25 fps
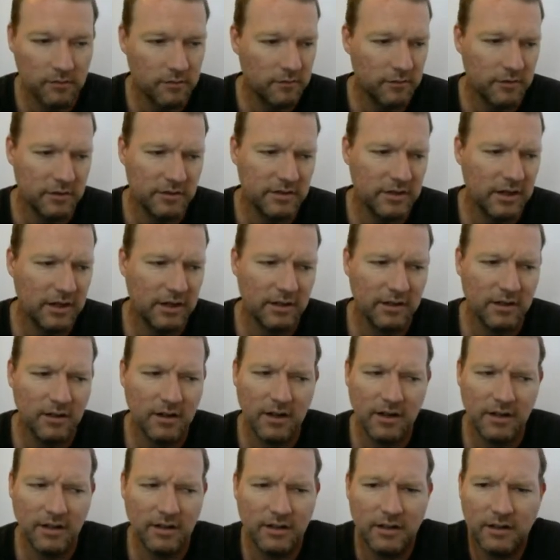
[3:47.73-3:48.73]
For a second there,
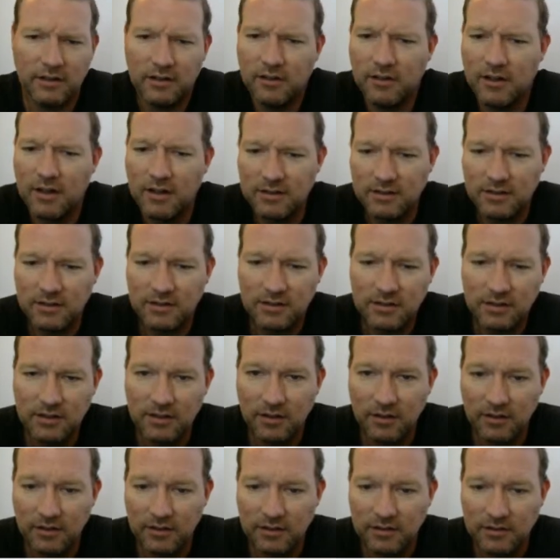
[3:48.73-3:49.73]
I didn't think you guys could see
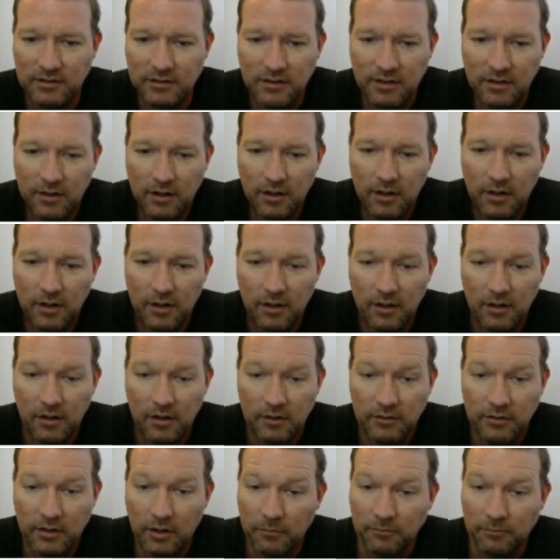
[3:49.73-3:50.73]
all this.
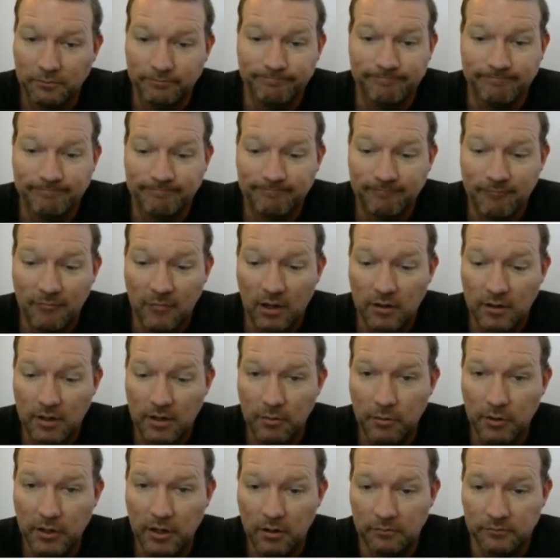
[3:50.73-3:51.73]
So
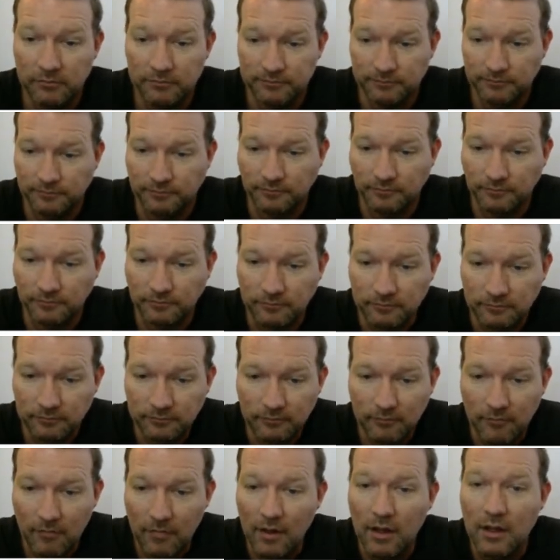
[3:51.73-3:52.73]
there we go.
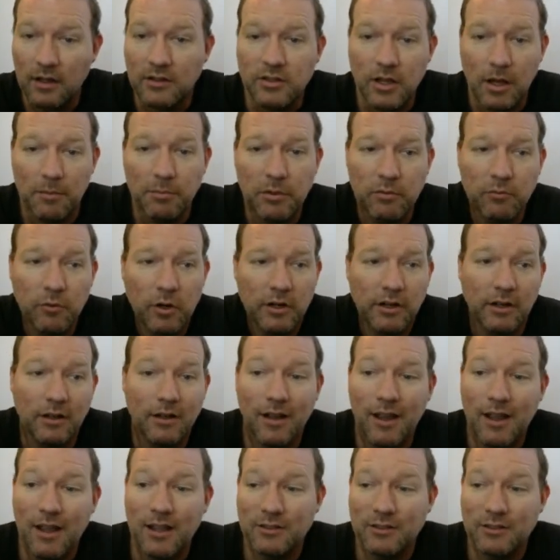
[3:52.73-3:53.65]
It's up and running.